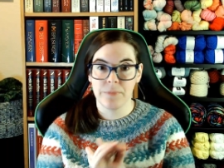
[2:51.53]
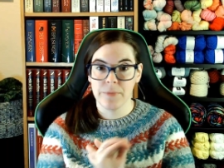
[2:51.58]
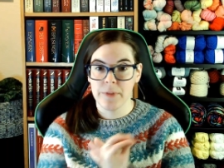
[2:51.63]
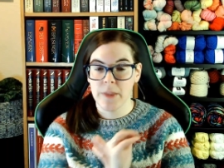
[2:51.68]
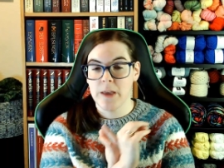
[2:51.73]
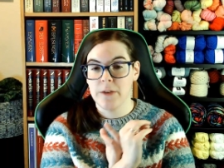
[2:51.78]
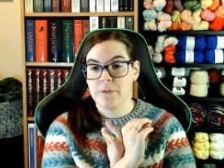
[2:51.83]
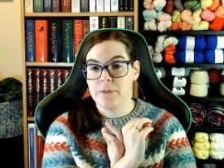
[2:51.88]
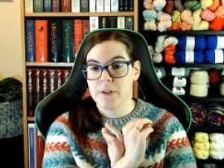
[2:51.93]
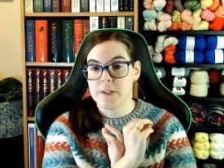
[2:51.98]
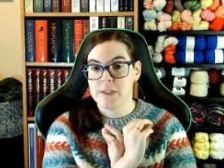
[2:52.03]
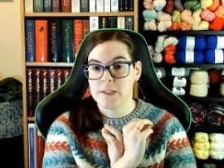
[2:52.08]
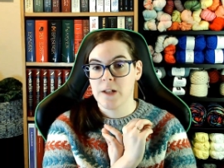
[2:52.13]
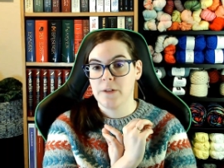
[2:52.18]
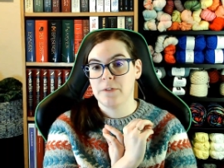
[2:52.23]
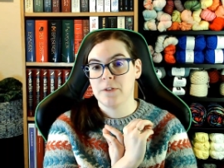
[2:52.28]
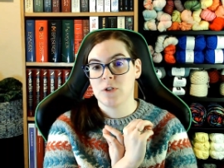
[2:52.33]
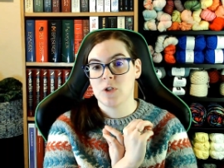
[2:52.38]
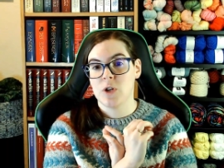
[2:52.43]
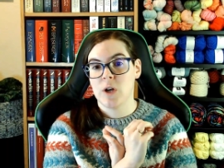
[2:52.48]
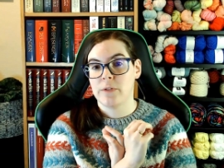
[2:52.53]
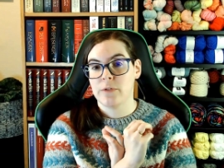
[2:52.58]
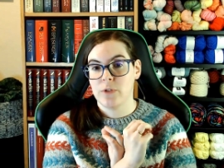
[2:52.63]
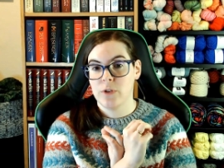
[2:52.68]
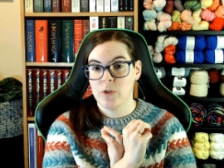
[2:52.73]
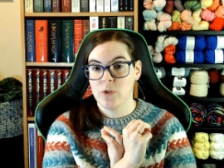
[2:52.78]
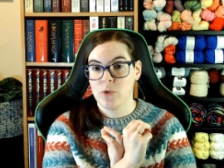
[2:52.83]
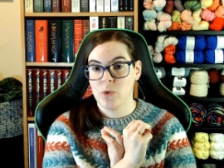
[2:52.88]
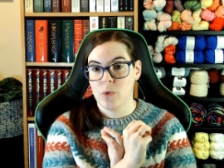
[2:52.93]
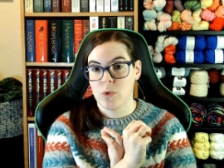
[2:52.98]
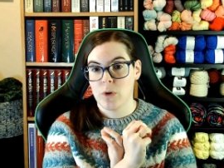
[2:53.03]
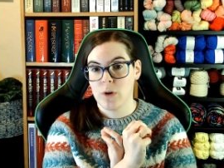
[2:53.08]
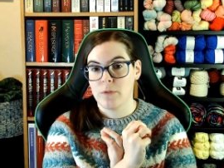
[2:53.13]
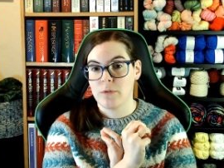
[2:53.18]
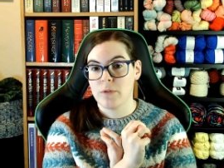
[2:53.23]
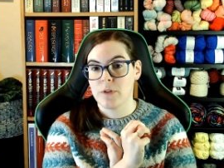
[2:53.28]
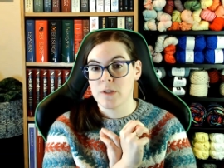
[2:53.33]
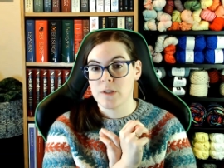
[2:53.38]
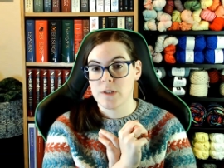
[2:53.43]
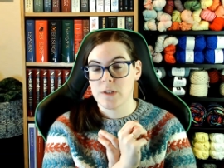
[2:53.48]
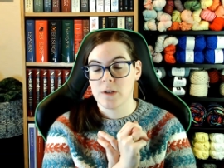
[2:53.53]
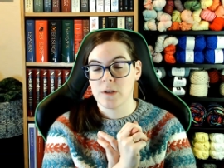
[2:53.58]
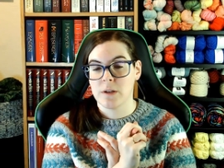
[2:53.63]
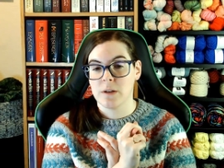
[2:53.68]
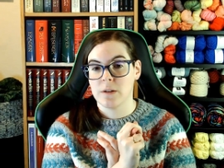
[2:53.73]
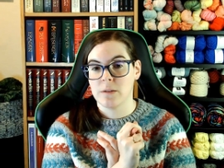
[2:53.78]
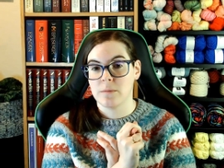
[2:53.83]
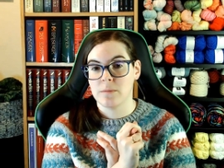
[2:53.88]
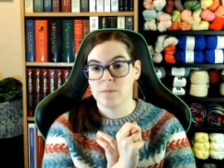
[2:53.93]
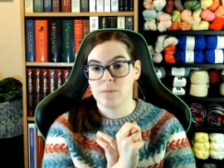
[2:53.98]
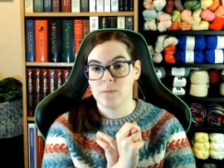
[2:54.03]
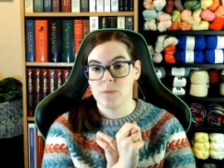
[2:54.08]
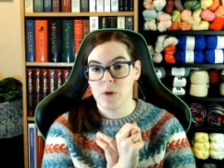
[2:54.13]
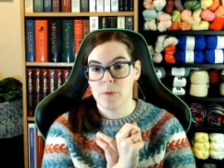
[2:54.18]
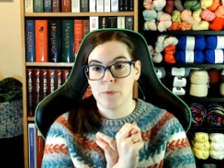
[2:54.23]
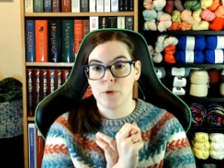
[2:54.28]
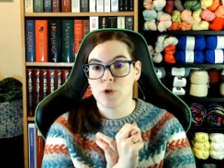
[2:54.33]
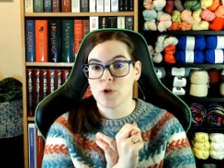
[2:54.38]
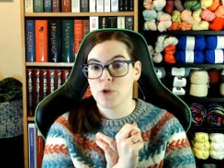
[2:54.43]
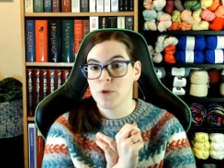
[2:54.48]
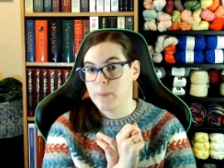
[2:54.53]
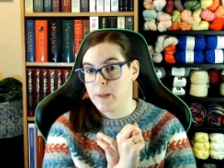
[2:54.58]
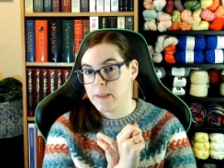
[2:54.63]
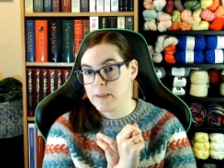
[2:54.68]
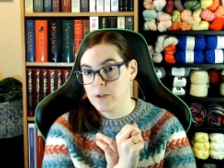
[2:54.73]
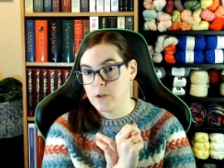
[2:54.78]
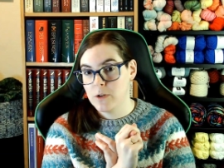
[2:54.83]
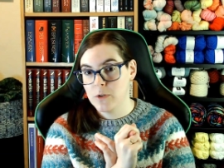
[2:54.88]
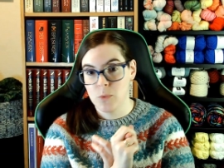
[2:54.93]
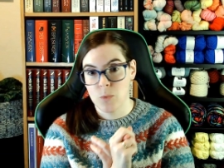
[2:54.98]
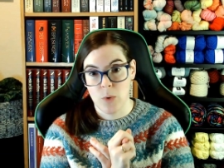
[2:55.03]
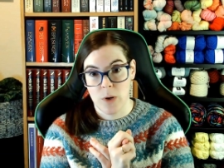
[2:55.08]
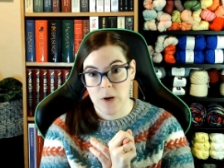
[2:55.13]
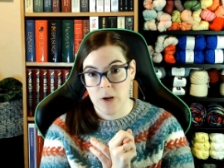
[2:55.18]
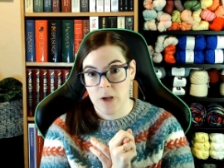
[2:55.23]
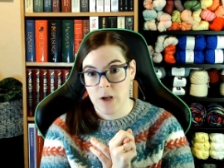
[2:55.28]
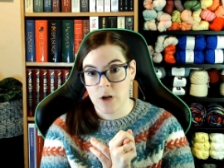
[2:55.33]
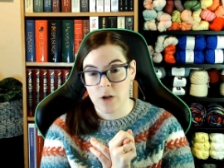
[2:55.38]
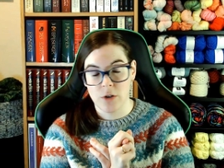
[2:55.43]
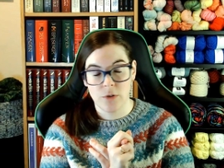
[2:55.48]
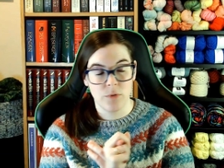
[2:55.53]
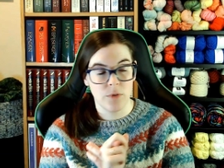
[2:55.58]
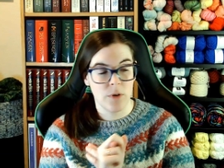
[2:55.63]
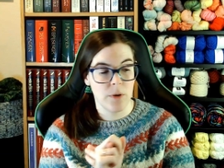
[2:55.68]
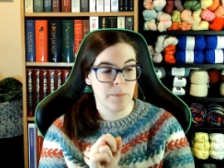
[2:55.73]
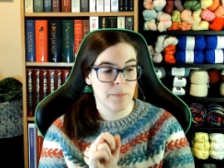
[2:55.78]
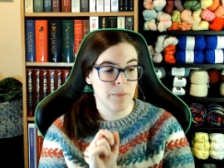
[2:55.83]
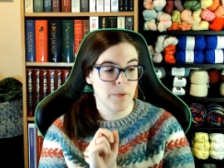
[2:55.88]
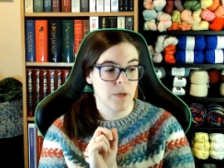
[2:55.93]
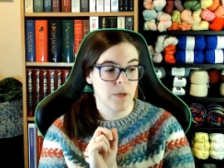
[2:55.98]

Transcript: if it's self-drafted or if it's a commercial pattern, where I got it from,